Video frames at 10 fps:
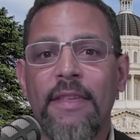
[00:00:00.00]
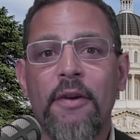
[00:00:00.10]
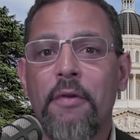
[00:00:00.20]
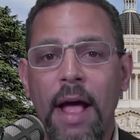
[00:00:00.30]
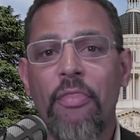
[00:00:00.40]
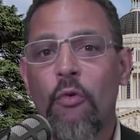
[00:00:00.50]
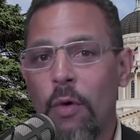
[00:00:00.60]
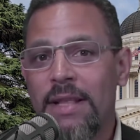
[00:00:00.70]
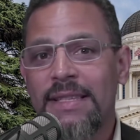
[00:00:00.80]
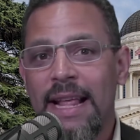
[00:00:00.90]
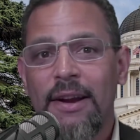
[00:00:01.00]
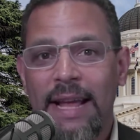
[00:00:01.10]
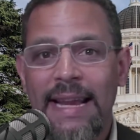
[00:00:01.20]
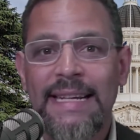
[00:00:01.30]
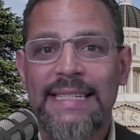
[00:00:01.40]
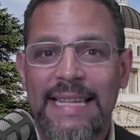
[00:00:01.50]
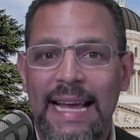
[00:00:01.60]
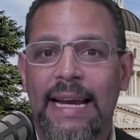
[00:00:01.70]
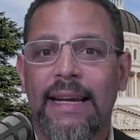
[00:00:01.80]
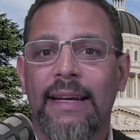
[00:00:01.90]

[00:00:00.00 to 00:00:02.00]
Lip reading: they're not the ones that are getting sick.